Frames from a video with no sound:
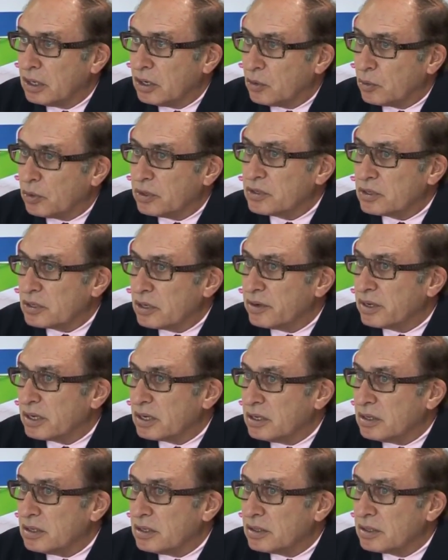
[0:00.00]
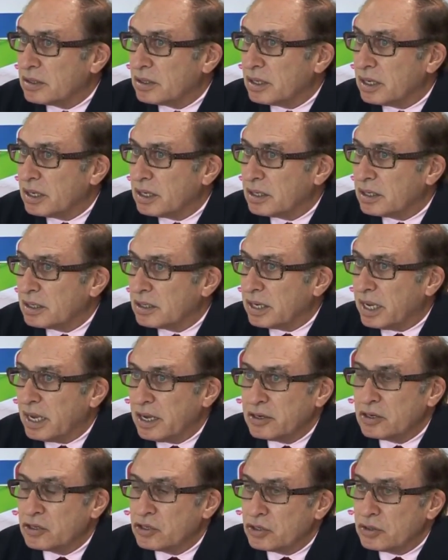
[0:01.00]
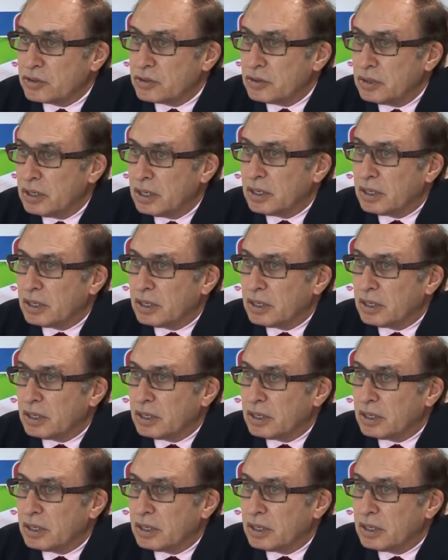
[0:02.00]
what's going on and how did you